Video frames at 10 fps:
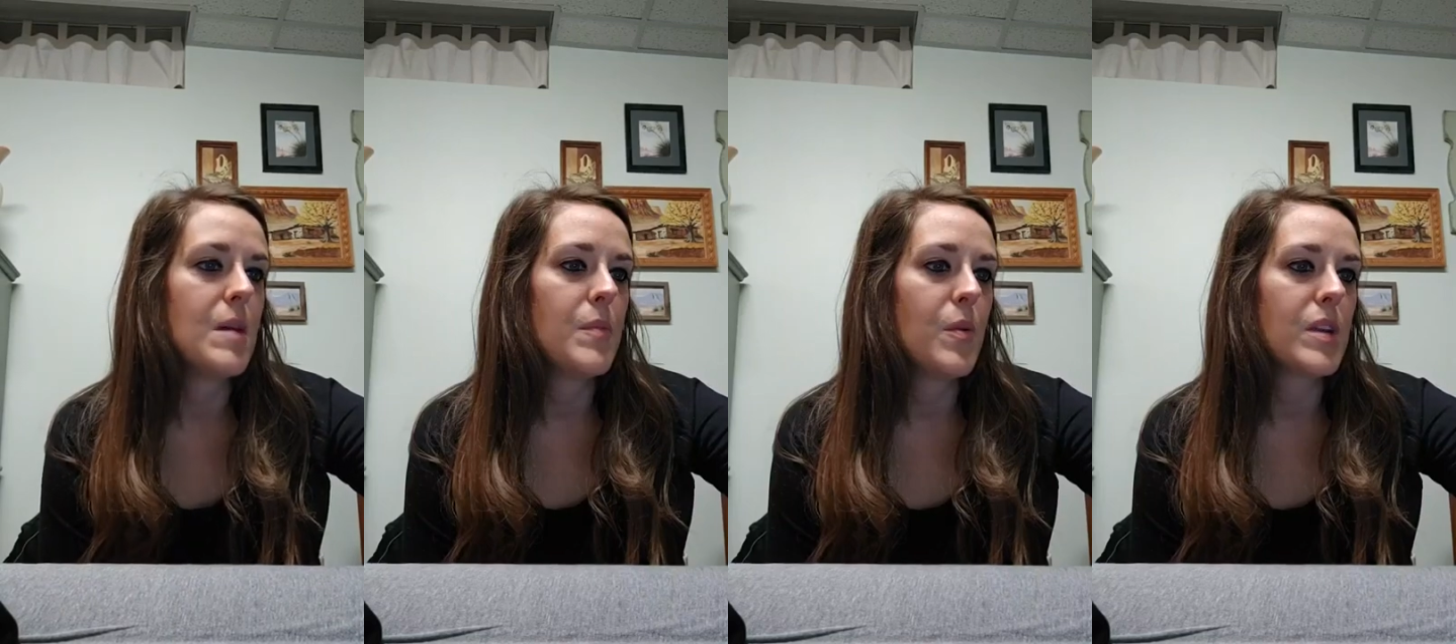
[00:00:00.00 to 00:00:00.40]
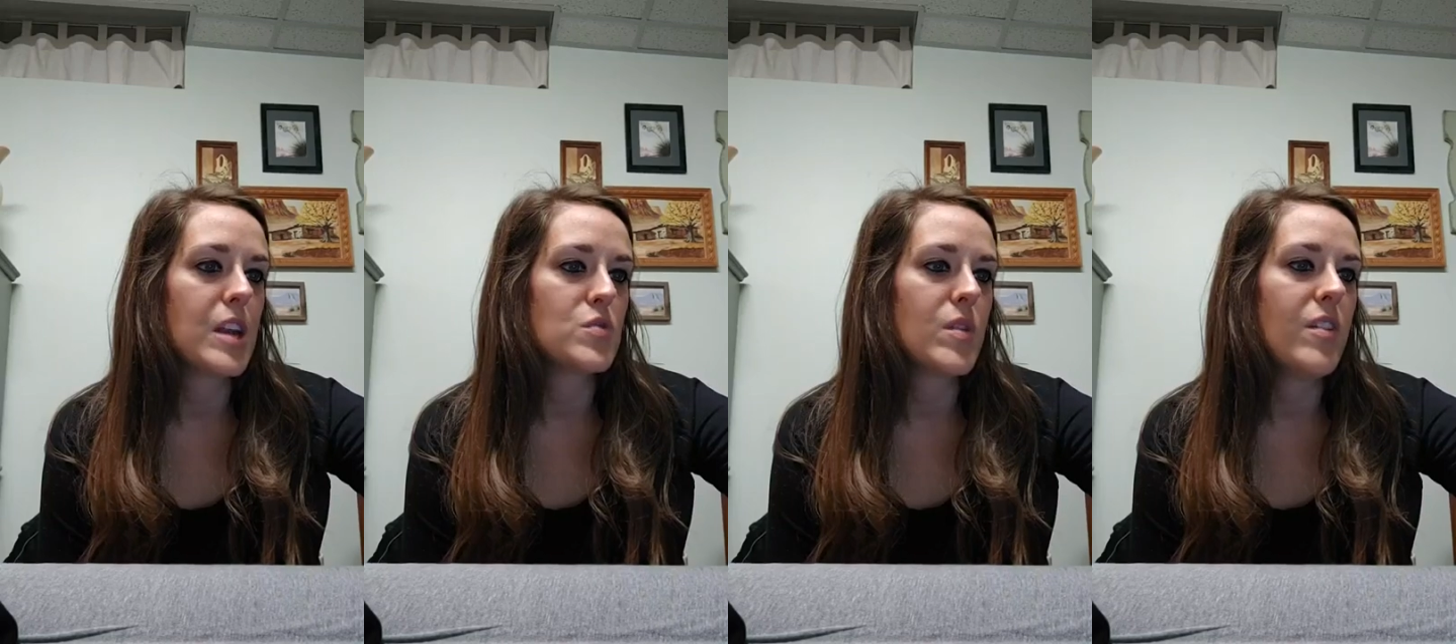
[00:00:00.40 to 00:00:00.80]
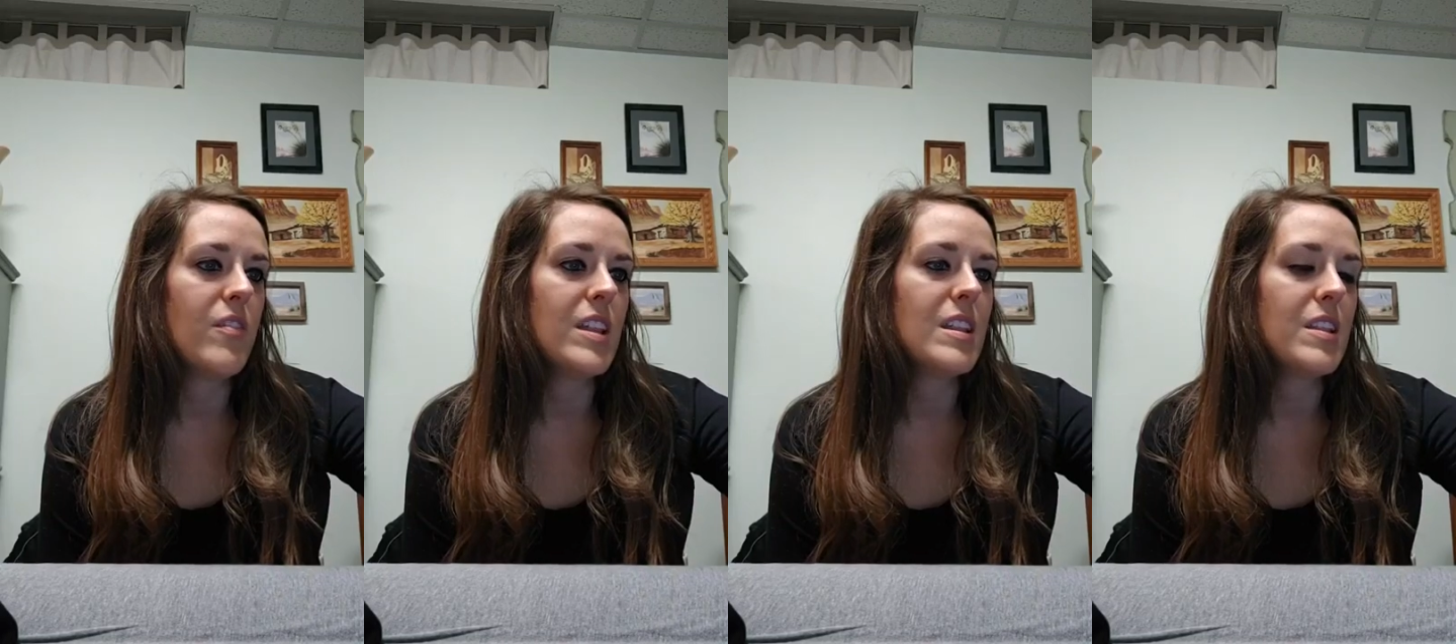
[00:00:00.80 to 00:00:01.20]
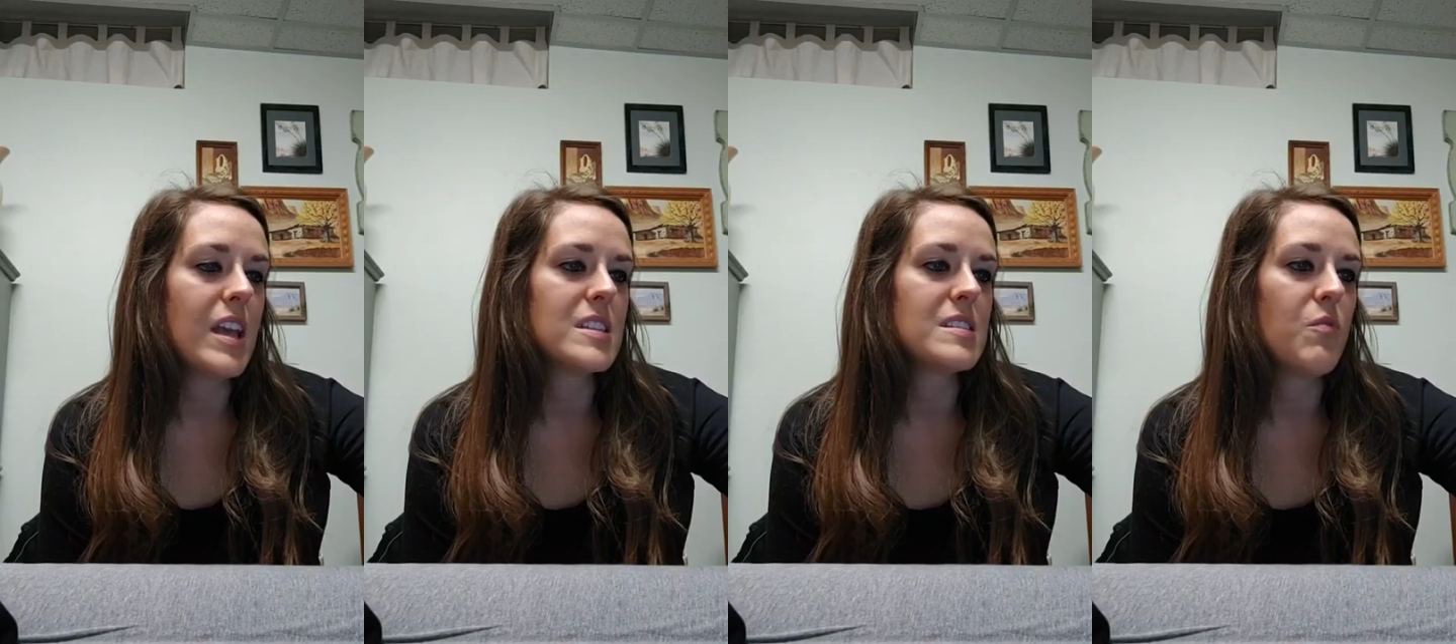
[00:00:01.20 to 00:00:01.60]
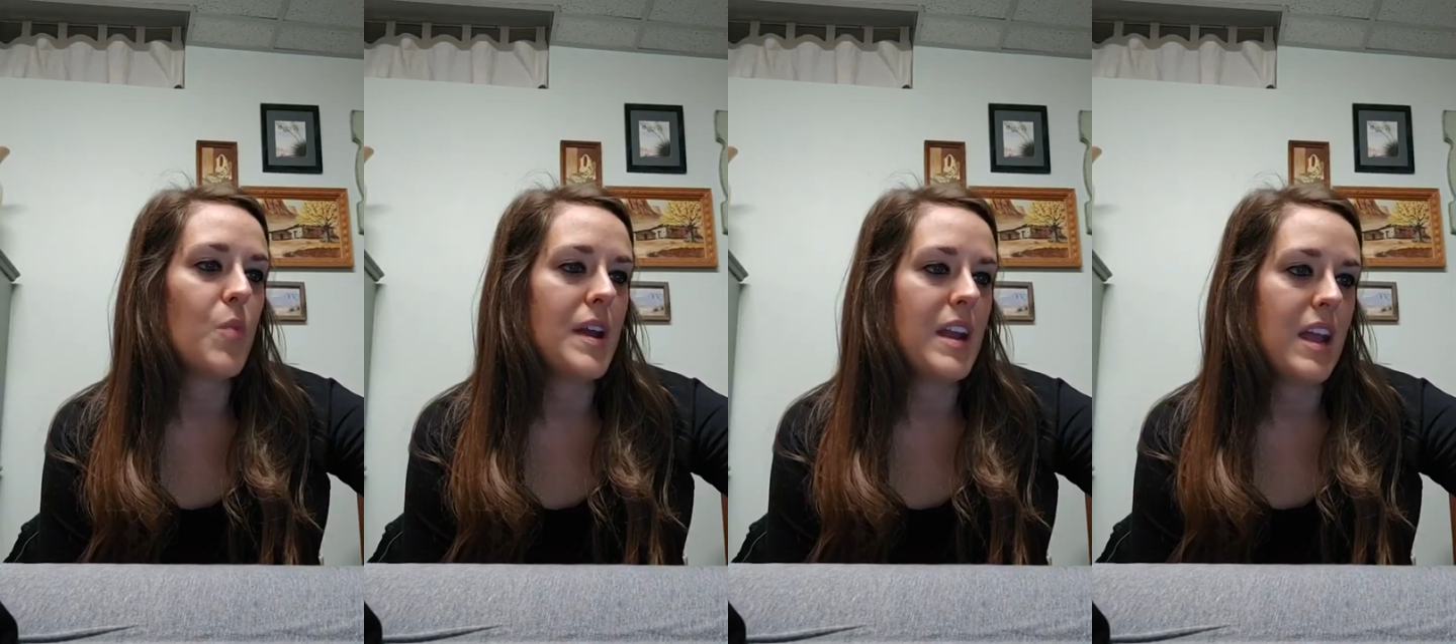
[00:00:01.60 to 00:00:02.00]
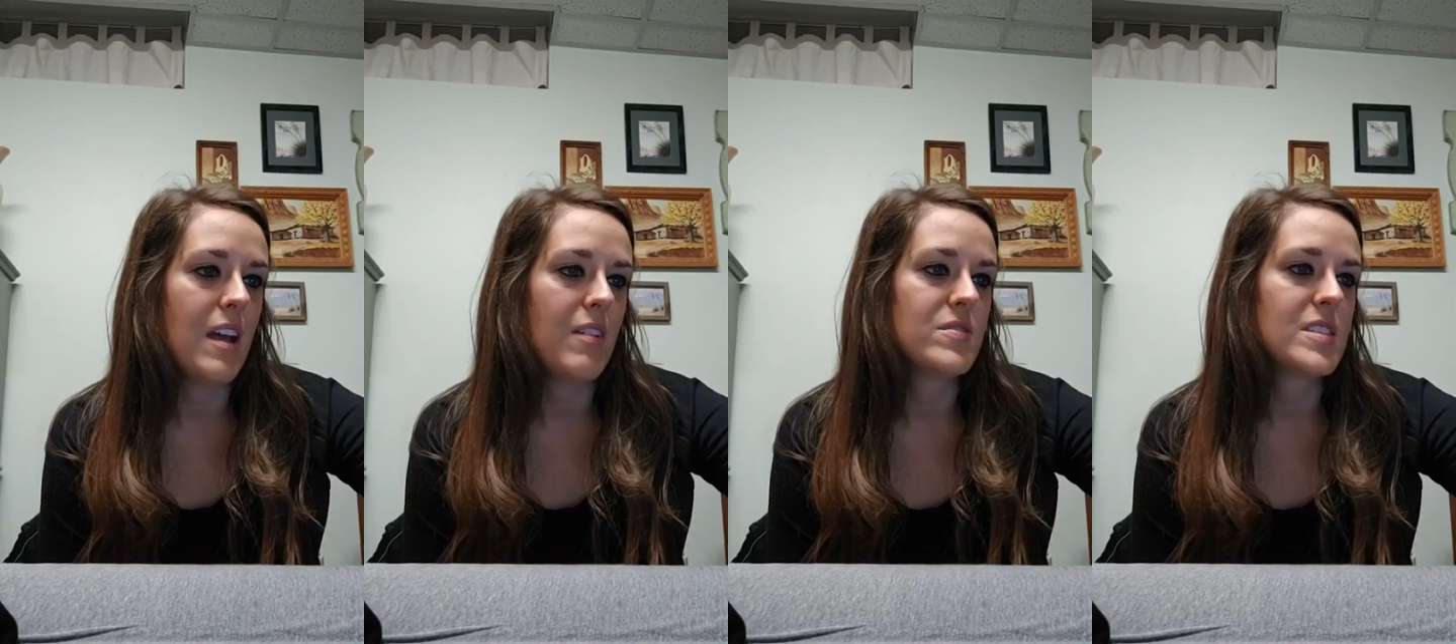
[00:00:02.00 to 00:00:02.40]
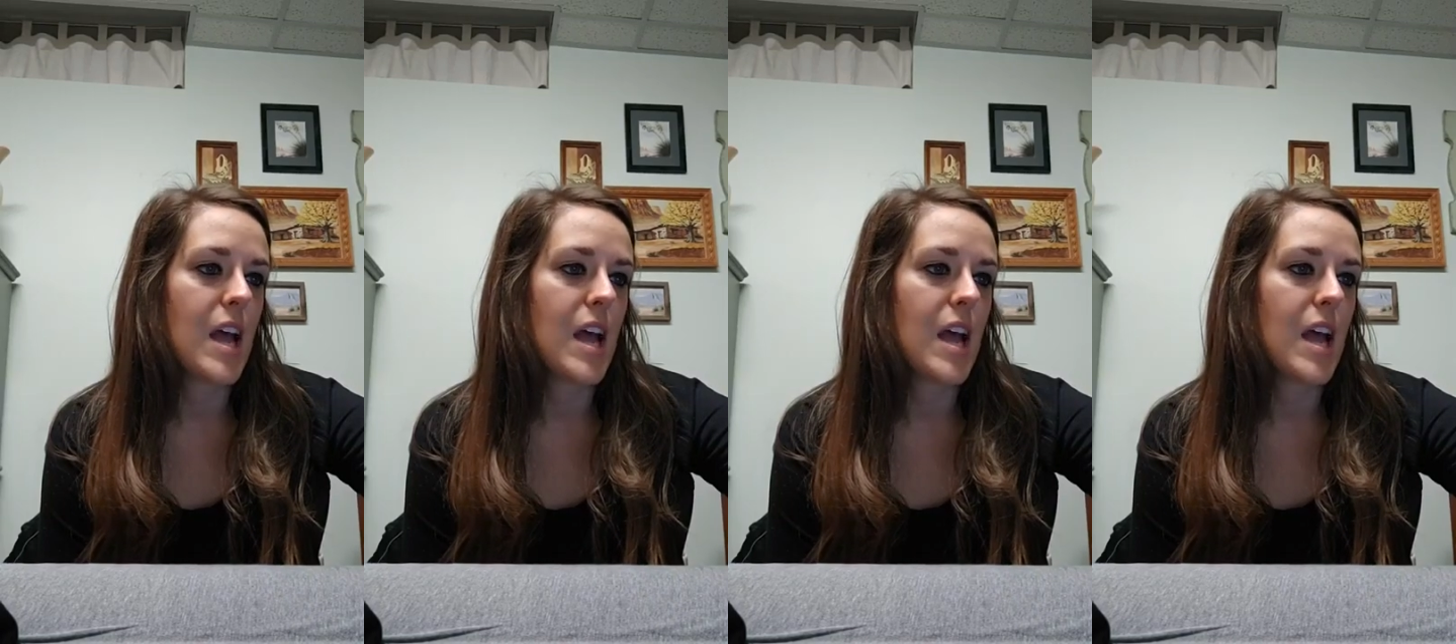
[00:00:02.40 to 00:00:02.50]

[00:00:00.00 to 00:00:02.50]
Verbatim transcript: But when I dwell in the lands of what ifs,